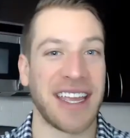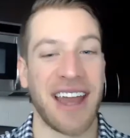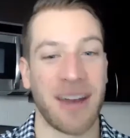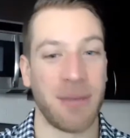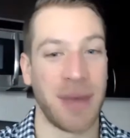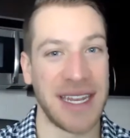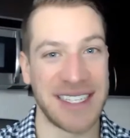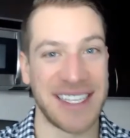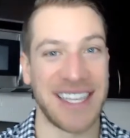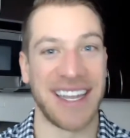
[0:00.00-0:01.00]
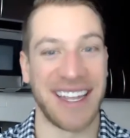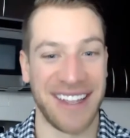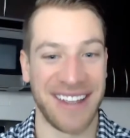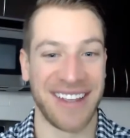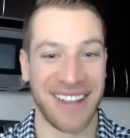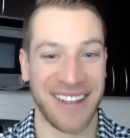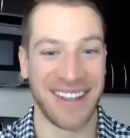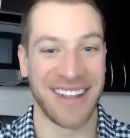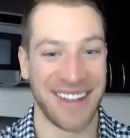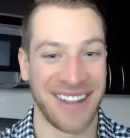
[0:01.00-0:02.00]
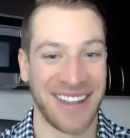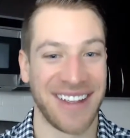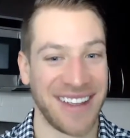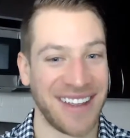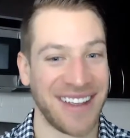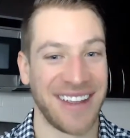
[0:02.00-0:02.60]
out of Pity City. Take it out of Pity